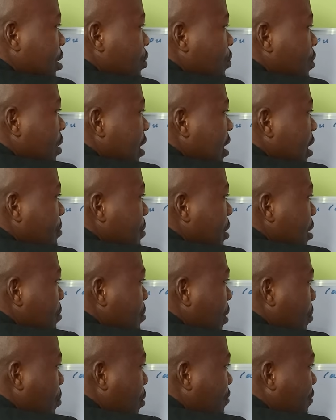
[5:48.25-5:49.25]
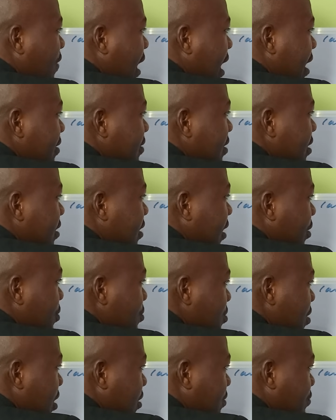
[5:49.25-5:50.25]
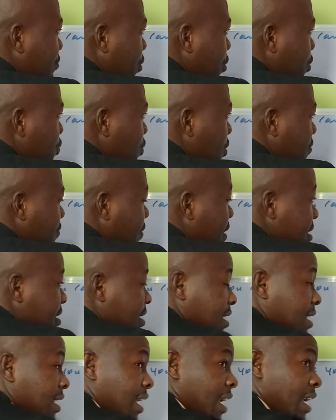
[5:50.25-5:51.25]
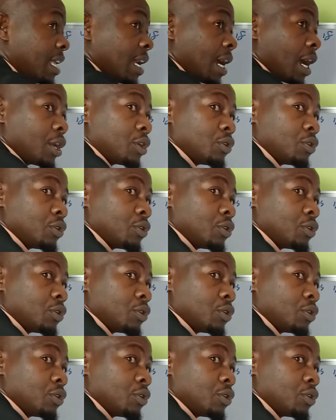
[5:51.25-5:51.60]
you need a minimum of 100,000 for you to invest in Kenya.